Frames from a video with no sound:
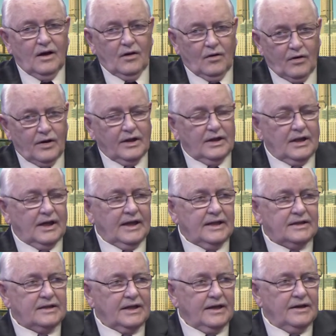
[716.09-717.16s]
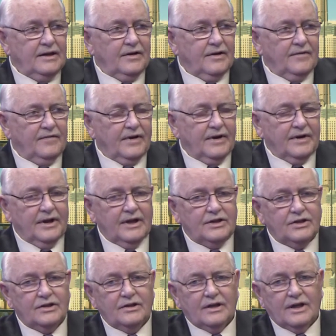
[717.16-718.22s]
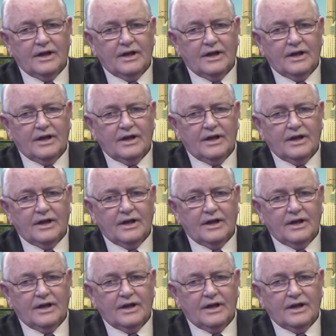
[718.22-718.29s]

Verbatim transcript: Oregon Lion Sight and Hearing Foundation